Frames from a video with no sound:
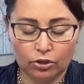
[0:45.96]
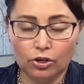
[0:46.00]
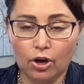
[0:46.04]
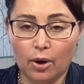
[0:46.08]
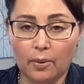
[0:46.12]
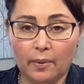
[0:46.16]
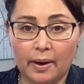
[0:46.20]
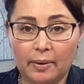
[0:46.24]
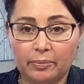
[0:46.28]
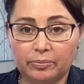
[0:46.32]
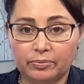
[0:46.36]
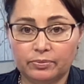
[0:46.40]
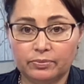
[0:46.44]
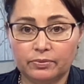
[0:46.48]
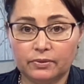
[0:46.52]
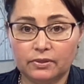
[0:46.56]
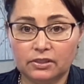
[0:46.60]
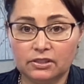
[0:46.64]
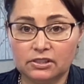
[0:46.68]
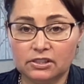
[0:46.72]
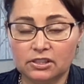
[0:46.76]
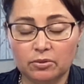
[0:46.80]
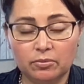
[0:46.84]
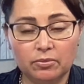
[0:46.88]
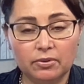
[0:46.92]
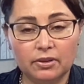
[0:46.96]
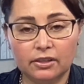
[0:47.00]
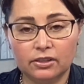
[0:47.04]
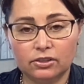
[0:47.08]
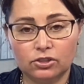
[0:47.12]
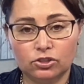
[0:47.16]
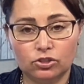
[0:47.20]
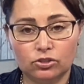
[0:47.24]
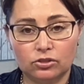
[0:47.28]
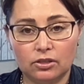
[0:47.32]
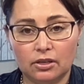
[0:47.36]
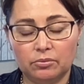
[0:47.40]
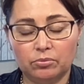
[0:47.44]
up similar
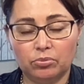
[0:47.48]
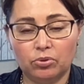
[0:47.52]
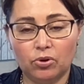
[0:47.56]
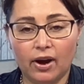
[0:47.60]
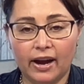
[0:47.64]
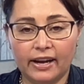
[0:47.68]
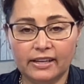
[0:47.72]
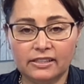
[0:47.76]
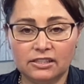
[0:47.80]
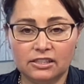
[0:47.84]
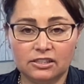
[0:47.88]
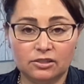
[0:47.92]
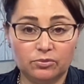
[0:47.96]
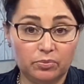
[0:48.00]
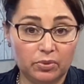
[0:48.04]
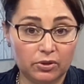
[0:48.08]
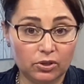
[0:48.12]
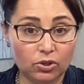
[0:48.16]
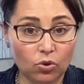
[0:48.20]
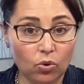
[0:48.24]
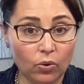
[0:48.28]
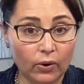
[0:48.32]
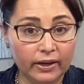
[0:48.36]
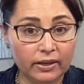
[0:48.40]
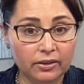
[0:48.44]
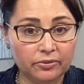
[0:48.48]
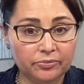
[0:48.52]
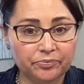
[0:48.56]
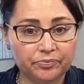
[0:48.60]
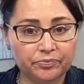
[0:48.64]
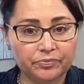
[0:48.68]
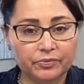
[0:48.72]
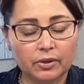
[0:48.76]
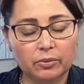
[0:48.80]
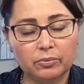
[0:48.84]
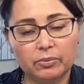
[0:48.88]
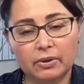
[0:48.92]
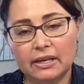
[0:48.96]
in price as Bitcoin,
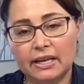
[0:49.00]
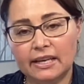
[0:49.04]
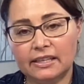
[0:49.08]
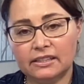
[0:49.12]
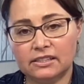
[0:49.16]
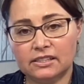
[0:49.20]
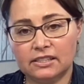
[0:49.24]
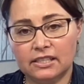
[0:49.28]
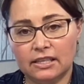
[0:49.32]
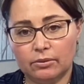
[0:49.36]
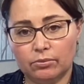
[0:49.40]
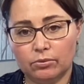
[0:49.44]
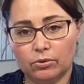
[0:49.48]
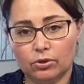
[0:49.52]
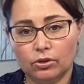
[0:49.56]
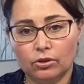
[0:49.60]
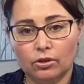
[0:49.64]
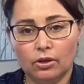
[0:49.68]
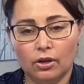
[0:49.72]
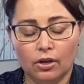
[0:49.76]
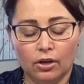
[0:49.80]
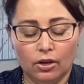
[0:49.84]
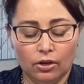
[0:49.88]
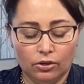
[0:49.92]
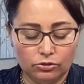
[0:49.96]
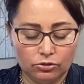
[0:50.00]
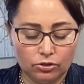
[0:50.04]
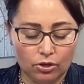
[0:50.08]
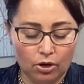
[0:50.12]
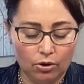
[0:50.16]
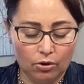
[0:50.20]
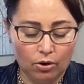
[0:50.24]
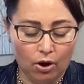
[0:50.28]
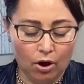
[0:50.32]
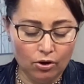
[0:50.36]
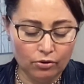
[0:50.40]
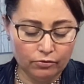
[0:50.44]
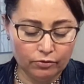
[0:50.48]
but let's see.
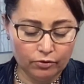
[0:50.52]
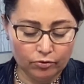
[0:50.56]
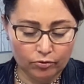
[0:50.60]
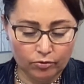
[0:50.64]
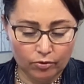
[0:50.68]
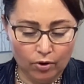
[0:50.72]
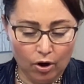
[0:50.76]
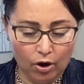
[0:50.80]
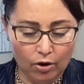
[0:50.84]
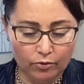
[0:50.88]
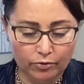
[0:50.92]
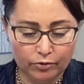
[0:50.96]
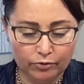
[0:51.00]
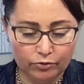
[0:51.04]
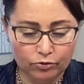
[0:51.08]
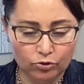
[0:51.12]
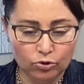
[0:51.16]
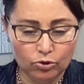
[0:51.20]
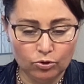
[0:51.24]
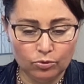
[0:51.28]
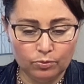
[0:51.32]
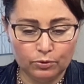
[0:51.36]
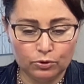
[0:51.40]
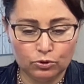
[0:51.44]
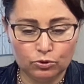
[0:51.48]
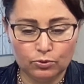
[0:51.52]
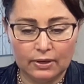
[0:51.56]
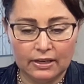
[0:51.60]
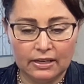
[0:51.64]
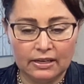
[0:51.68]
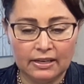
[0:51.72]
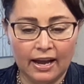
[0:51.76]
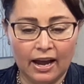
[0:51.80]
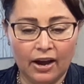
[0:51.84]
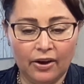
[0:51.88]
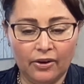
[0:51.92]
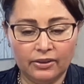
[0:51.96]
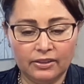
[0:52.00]
So overview between
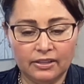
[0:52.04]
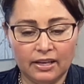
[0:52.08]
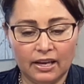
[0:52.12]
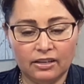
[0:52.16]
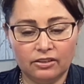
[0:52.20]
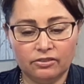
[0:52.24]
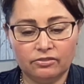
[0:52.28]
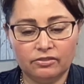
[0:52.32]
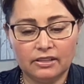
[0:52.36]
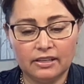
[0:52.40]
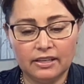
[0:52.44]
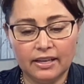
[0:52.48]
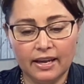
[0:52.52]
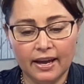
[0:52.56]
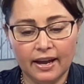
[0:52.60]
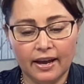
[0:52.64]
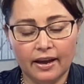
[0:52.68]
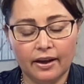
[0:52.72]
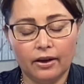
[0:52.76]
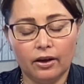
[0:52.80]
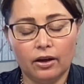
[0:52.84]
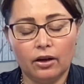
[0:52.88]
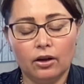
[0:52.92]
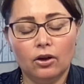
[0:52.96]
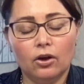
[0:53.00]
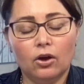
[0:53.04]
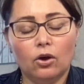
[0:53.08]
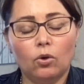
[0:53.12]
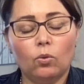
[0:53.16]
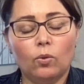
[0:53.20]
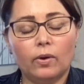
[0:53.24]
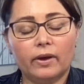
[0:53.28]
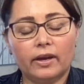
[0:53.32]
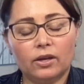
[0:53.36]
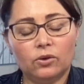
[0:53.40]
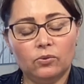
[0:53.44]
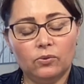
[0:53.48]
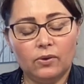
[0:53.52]
now and the end of the year, what
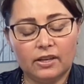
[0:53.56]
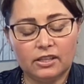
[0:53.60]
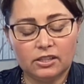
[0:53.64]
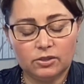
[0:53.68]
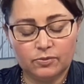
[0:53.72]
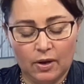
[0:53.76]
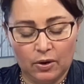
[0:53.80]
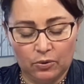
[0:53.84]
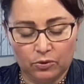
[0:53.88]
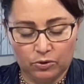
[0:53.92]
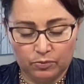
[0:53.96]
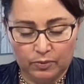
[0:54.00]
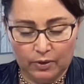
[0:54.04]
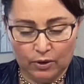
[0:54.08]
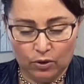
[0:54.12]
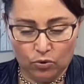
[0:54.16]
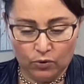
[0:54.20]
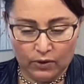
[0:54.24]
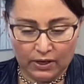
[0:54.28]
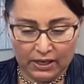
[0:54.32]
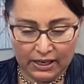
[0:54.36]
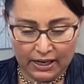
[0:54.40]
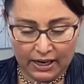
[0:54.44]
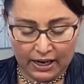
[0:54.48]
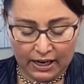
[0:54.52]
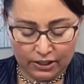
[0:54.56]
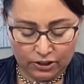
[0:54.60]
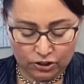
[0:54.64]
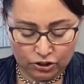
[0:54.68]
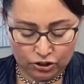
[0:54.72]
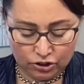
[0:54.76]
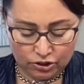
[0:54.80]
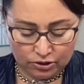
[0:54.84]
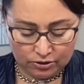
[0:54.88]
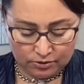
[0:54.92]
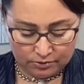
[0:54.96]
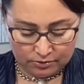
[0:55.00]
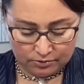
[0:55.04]
can we expect with Bitcoin Cash?